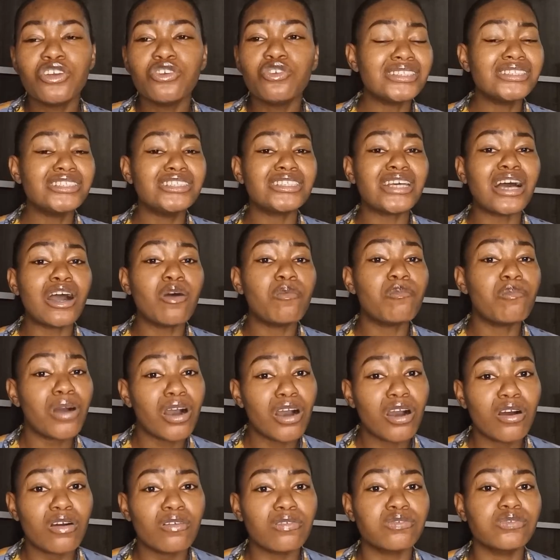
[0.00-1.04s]
That is how
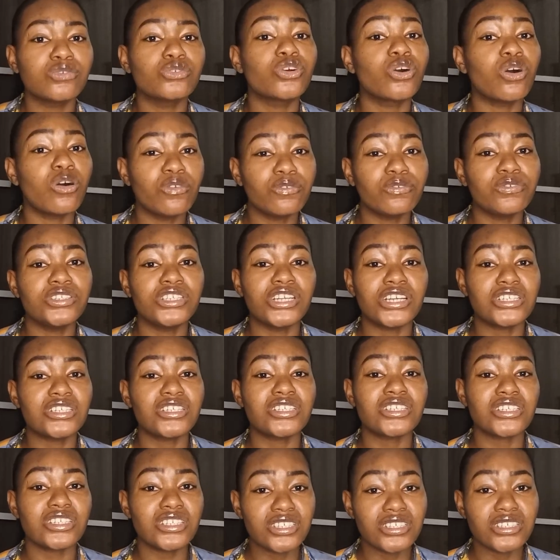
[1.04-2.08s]
powerful
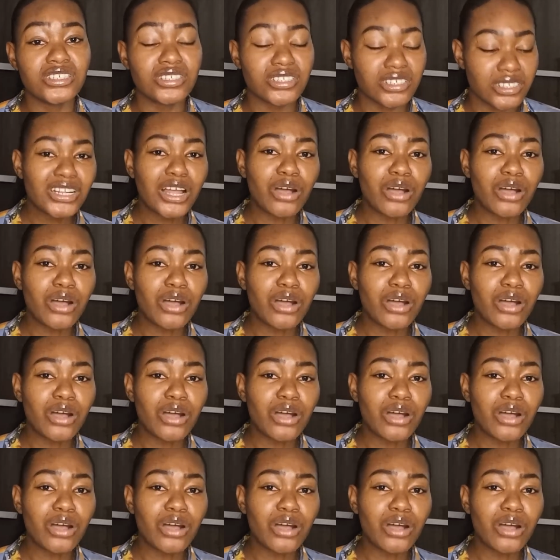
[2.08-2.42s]
confidence is.